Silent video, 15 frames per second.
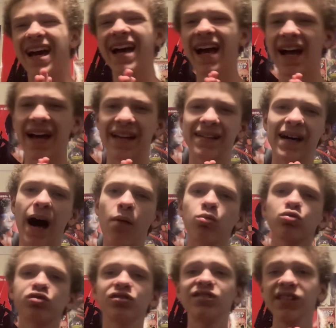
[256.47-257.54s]
And I
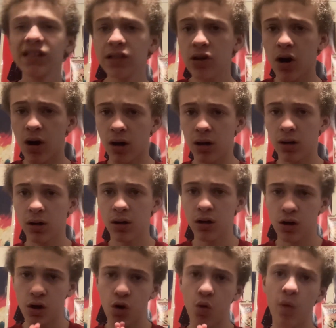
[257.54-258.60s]
will see y'all
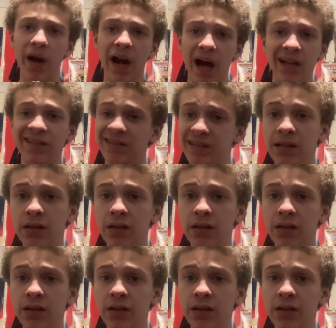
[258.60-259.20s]
when I see